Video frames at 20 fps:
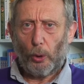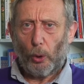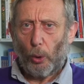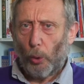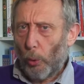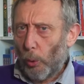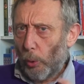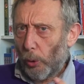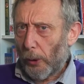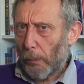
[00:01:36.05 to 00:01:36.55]

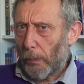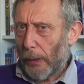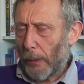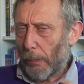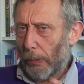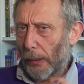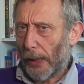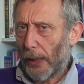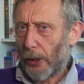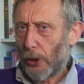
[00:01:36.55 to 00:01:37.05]
all the
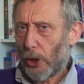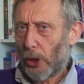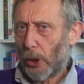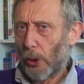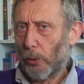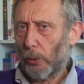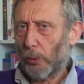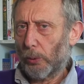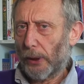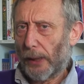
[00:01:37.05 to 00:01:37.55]
people in a
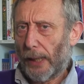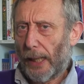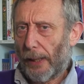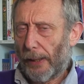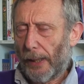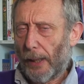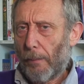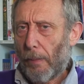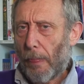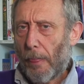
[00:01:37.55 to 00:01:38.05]
school
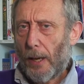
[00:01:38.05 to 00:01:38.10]
together.